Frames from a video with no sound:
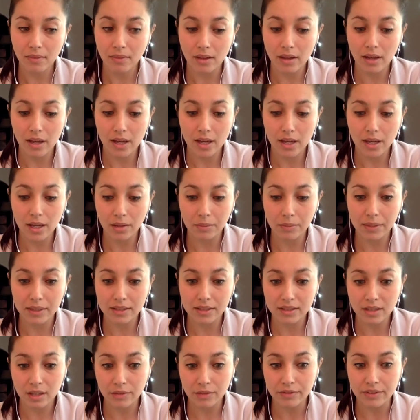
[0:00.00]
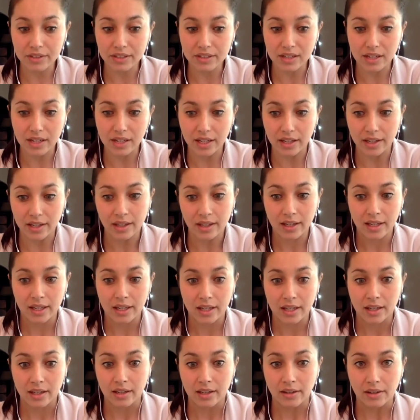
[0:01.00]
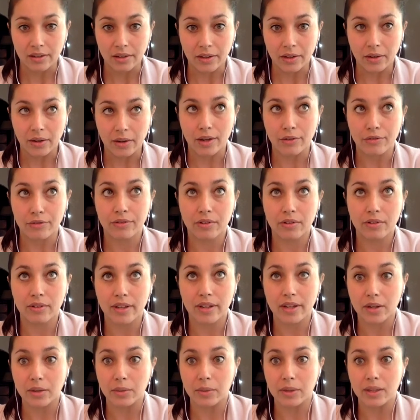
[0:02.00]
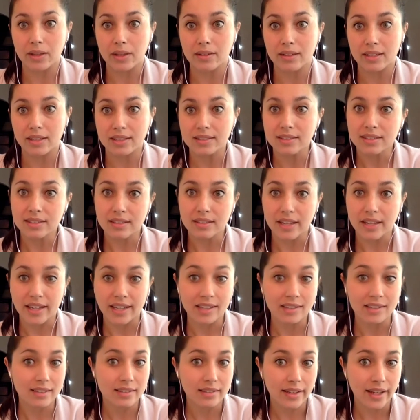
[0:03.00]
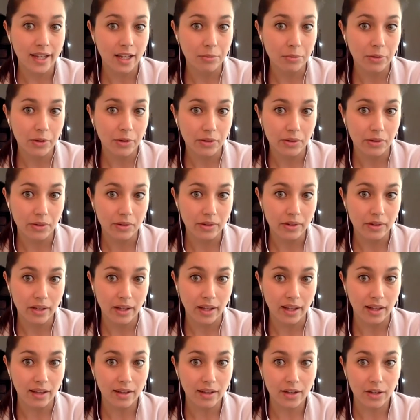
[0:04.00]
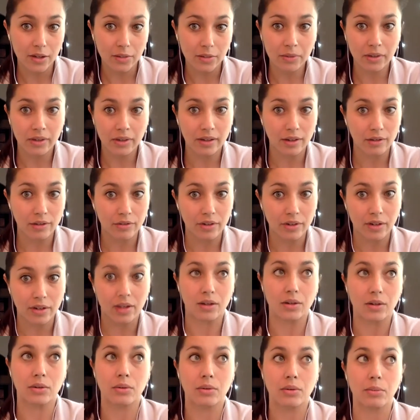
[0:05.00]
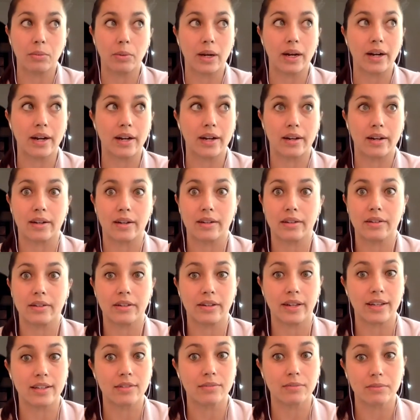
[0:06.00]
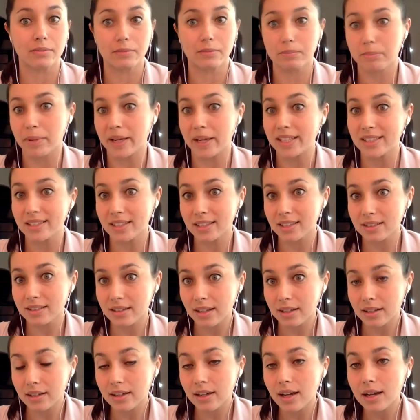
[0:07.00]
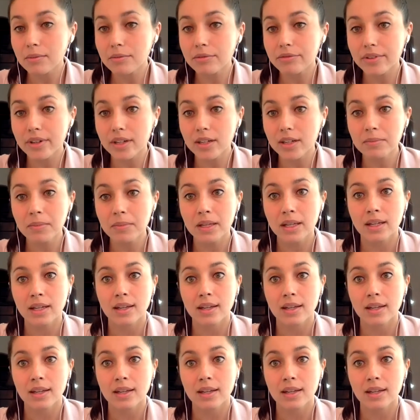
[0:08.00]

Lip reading: because obviously you have to deal with this unstable income. You never know where your next paycheck is going to come from.